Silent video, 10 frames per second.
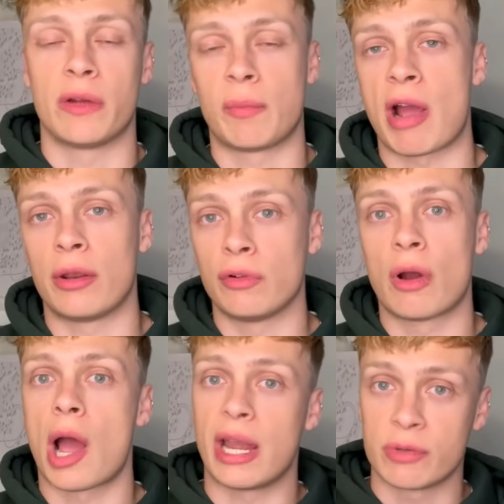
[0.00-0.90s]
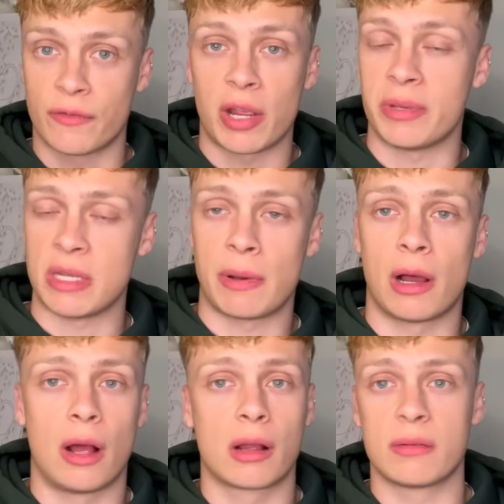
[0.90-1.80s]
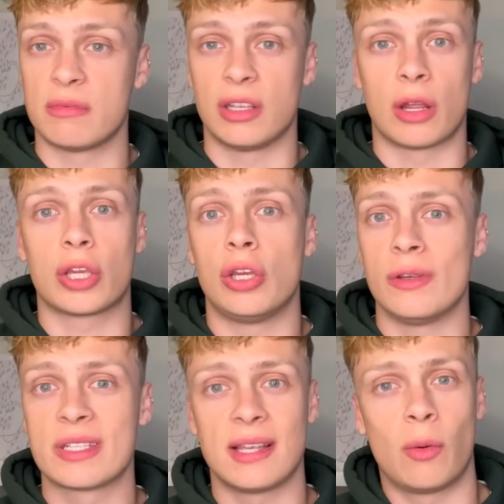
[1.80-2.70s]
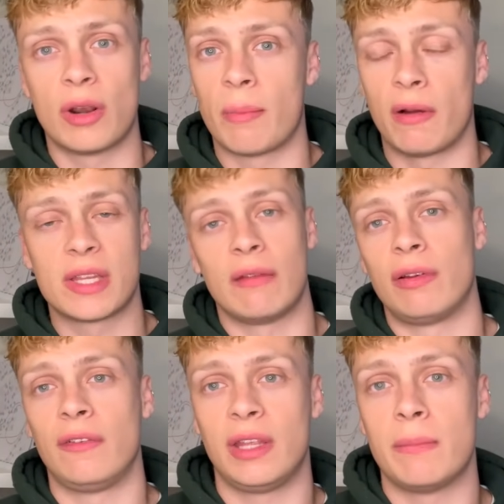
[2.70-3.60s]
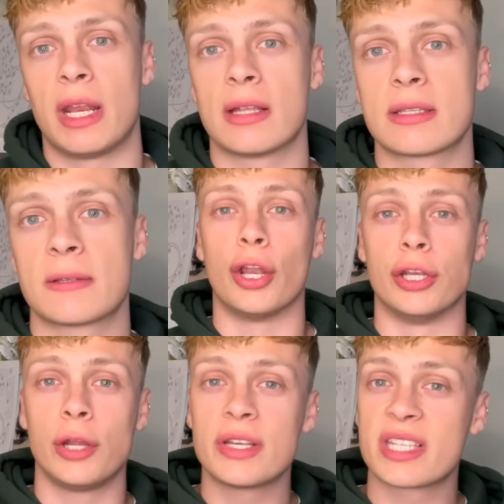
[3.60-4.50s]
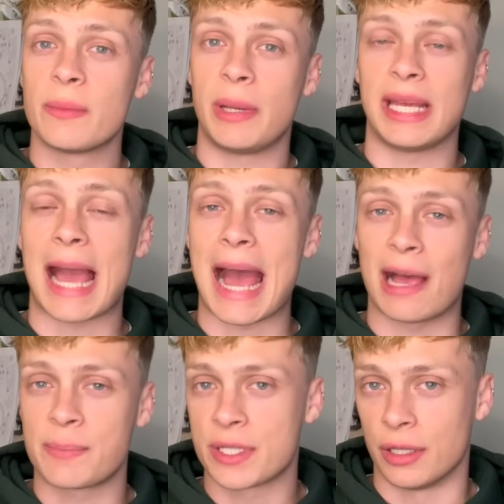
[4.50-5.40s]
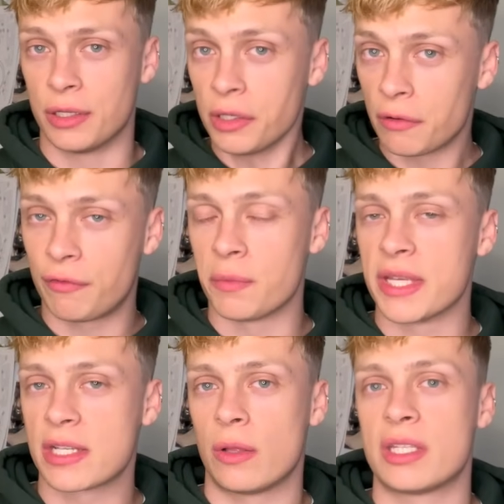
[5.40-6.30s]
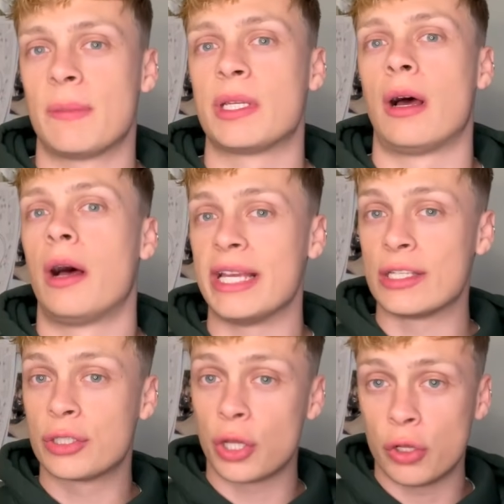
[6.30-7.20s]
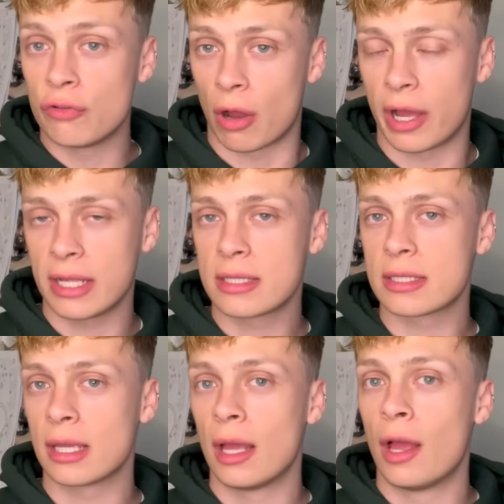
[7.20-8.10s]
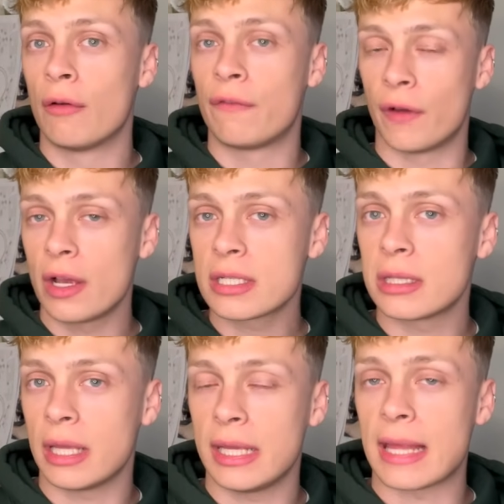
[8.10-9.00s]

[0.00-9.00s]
for a brand new ride, it was a very busy park. Queues still went above 10-15 minutes. Noticeably absent from this concept art is 2 rides. Firstly,